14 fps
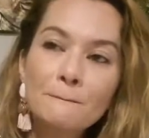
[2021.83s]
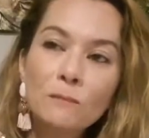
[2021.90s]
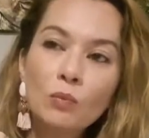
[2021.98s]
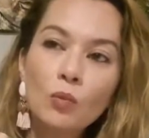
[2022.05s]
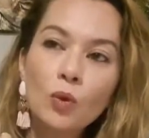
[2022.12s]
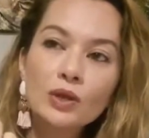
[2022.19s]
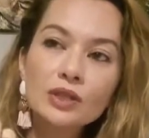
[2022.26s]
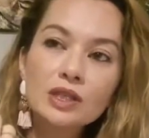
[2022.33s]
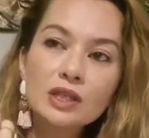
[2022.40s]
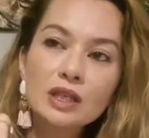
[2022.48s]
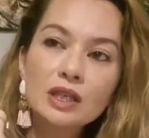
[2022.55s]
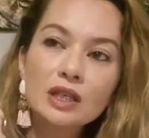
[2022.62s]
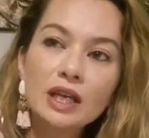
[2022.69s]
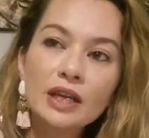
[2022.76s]
what
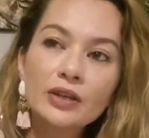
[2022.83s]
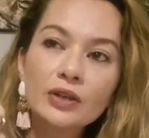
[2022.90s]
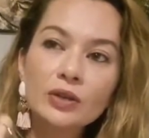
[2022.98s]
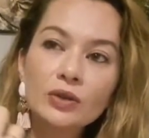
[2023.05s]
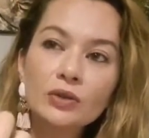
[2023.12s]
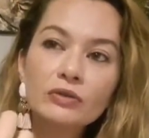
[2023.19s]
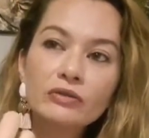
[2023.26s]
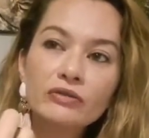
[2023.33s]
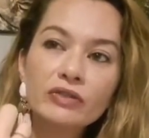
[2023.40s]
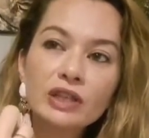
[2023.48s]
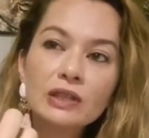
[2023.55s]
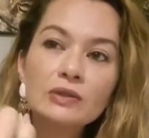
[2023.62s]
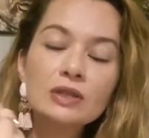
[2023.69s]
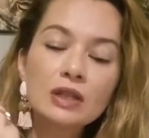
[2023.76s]
and who
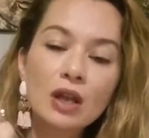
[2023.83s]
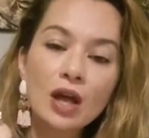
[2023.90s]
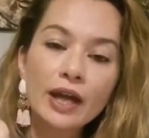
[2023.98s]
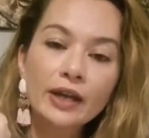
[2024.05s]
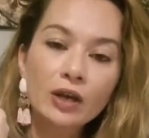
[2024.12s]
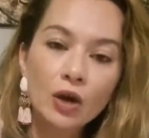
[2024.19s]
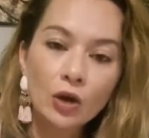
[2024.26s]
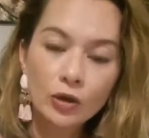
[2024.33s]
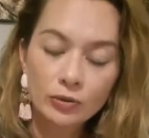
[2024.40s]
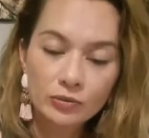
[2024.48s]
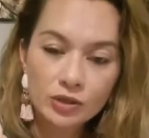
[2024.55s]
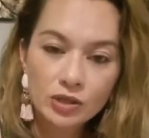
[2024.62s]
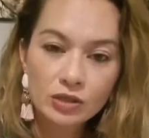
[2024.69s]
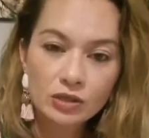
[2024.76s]
feels like
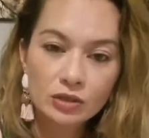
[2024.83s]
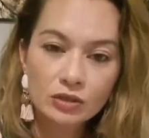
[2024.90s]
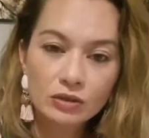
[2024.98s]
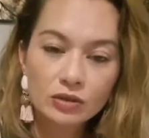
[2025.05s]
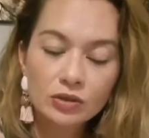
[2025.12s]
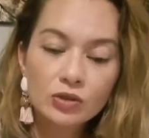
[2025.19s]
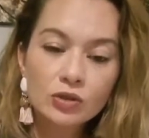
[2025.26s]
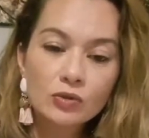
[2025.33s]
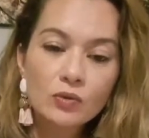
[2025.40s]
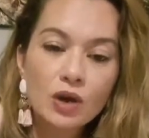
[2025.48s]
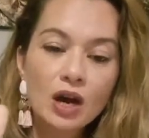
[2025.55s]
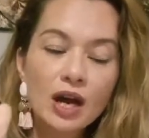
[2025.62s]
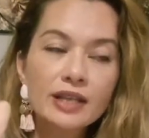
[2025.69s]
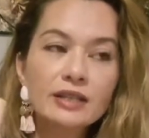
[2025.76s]
home to you, the 2
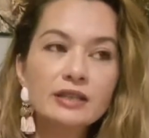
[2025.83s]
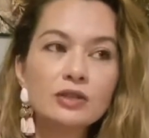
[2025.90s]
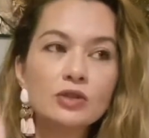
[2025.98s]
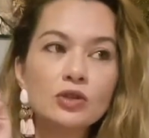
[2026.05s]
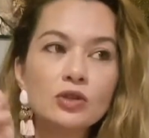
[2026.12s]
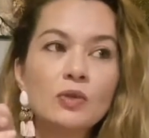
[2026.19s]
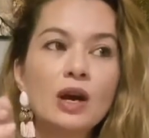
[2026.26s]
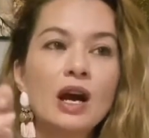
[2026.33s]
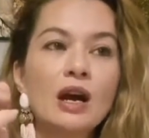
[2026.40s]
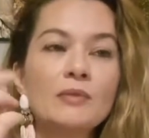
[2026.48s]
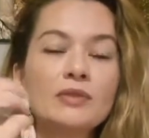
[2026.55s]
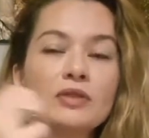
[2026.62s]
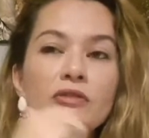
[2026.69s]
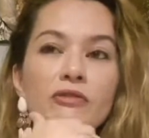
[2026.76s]
eyes, the 2
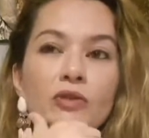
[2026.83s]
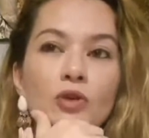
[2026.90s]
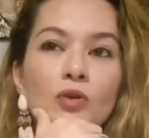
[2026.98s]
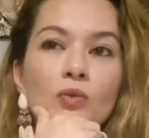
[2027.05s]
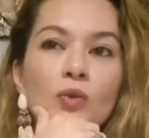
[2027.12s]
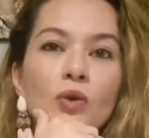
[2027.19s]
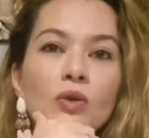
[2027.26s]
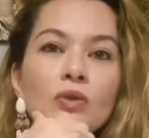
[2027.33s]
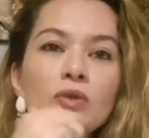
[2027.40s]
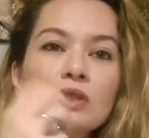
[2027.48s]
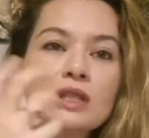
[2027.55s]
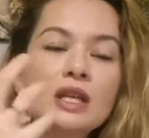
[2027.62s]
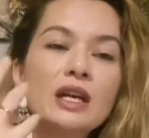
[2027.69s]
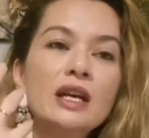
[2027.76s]
arms, the 4
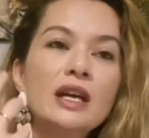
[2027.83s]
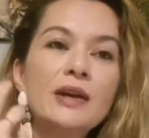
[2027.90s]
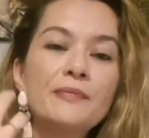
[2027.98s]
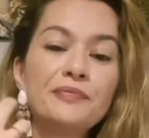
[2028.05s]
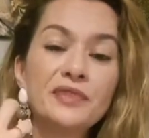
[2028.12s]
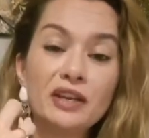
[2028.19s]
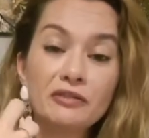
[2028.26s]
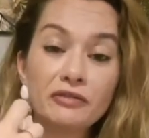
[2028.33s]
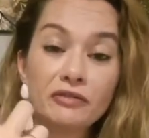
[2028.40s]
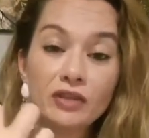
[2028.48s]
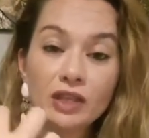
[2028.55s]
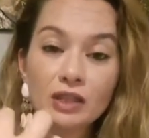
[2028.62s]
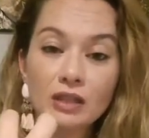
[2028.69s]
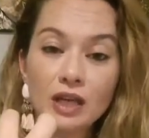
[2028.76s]
walls that
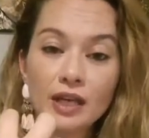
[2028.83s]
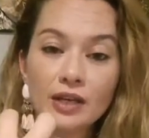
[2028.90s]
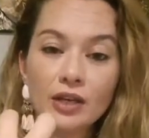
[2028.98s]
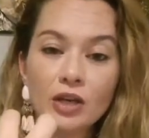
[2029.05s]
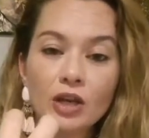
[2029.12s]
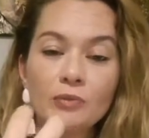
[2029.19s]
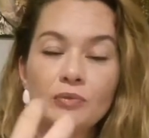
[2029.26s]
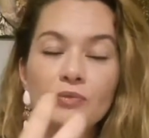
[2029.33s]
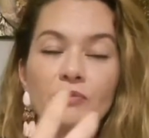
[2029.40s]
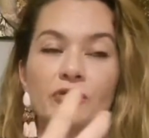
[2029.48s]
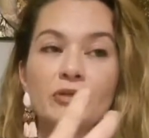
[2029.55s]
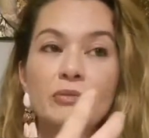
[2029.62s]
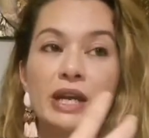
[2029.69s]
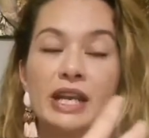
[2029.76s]
feel like home.
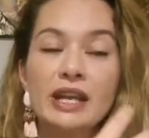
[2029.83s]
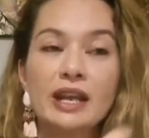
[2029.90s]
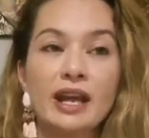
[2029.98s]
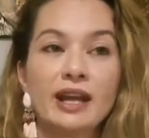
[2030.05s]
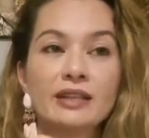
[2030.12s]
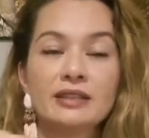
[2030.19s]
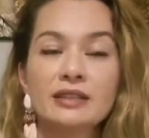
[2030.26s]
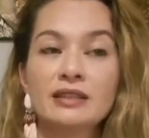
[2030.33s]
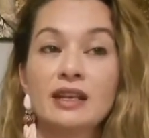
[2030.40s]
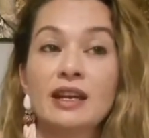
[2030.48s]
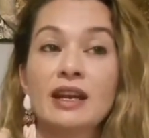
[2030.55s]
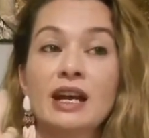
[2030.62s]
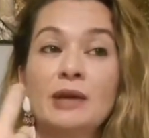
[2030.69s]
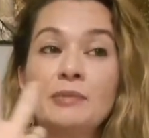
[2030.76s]
For many Cancers,
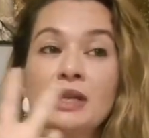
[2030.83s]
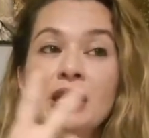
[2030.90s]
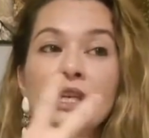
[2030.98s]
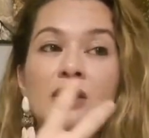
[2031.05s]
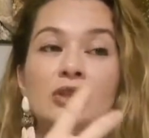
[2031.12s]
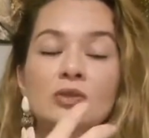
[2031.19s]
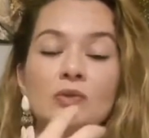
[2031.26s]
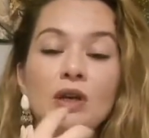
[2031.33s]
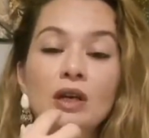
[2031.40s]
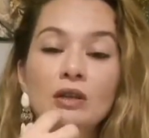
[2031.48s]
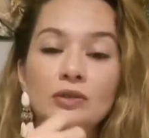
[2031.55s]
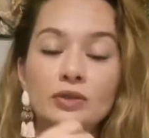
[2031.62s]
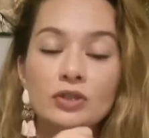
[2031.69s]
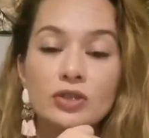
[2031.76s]
they're coming into a
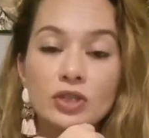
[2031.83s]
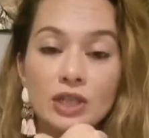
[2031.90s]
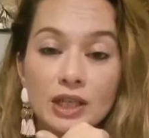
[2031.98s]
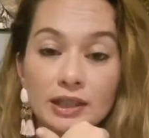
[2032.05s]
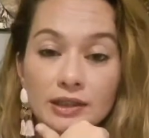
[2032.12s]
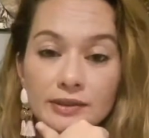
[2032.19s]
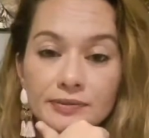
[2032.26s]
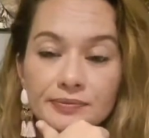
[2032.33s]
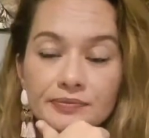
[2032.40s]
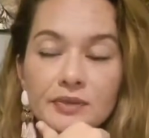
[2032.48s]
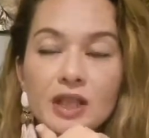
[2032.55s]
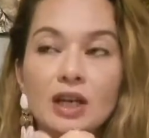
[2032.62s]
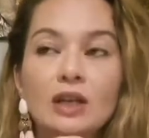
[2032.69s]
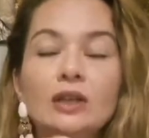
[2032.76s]
whole new shell,
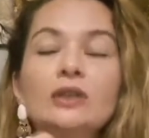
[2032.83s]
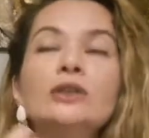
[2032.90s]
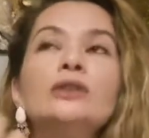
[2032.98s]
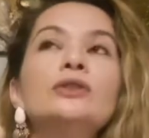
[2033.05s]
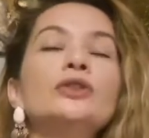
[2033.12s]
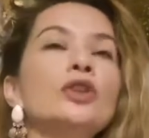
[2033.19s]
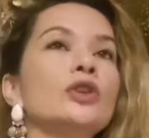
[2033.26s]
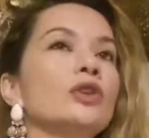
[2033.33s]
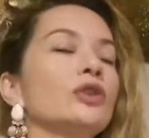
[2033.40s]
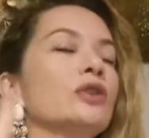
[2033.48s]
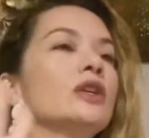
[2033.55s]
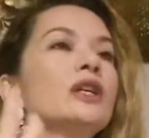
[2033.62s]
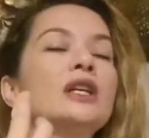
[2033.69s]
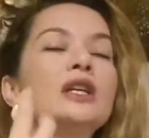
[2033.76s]
a whole new